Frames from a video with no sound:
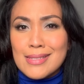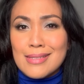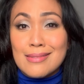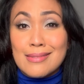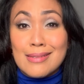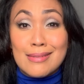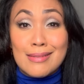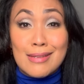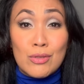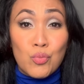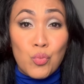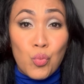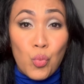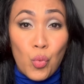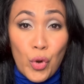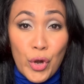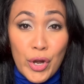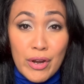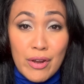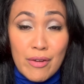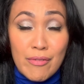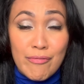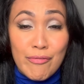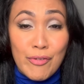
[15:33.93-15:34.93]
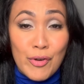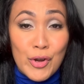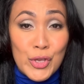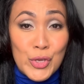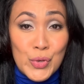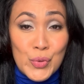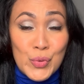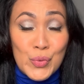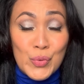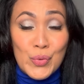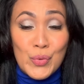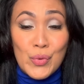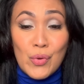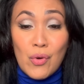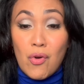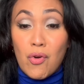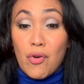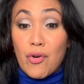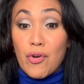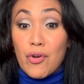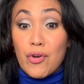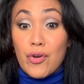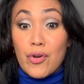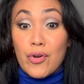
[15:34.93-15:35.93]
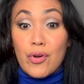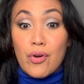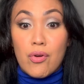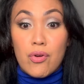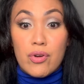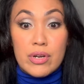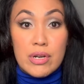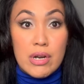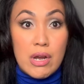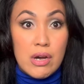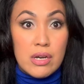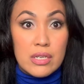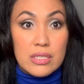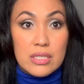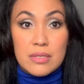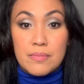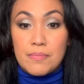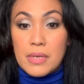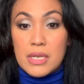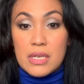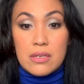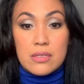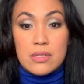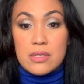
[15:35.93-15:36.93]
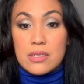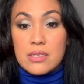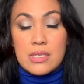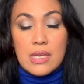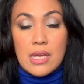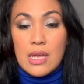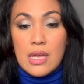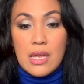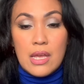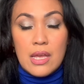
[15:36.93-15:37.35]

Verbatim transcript: Did it work for you or, or not? Because